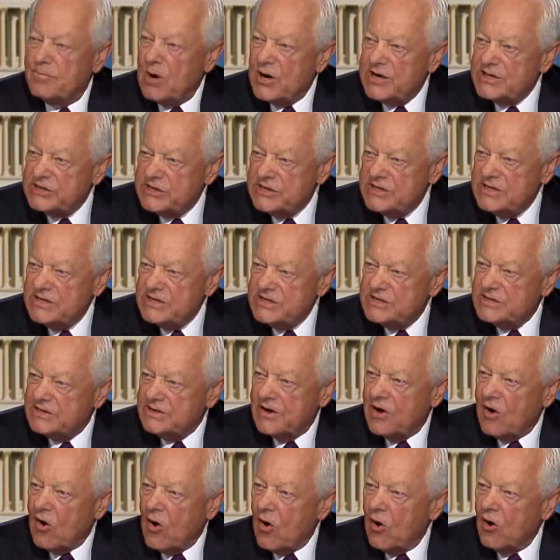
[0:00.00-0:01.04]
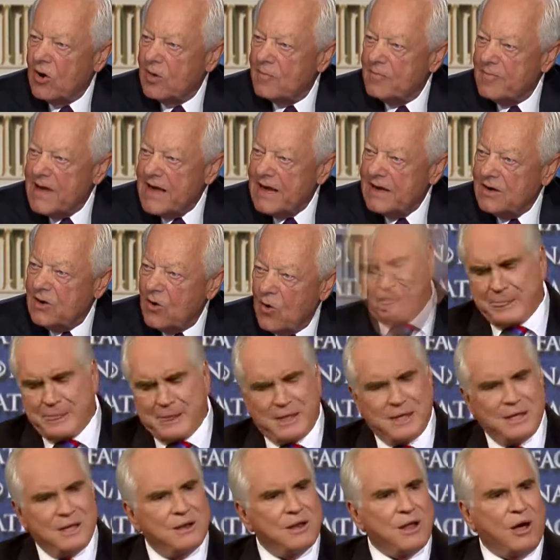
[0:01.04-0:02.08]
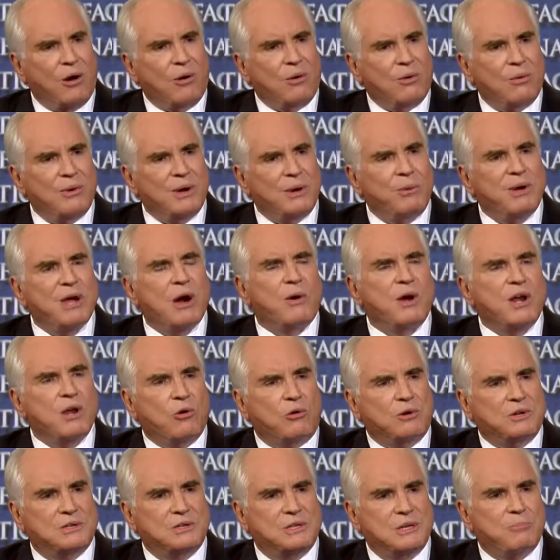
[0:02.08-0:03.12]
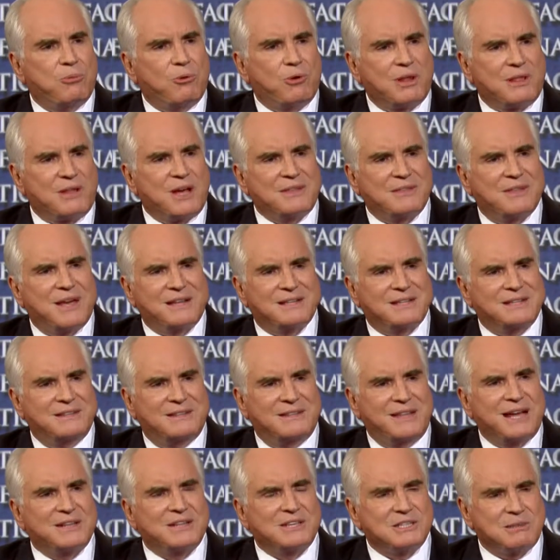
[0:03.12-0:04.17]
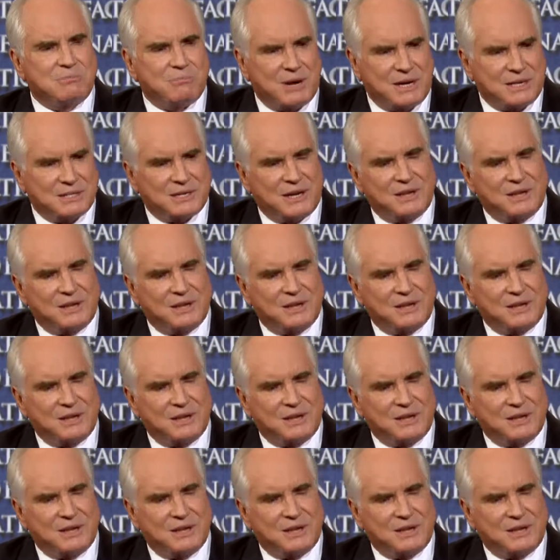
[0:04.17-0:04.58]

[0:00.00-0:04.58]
buses and haul them back home? No, we already know deporting. That doesn't make sense.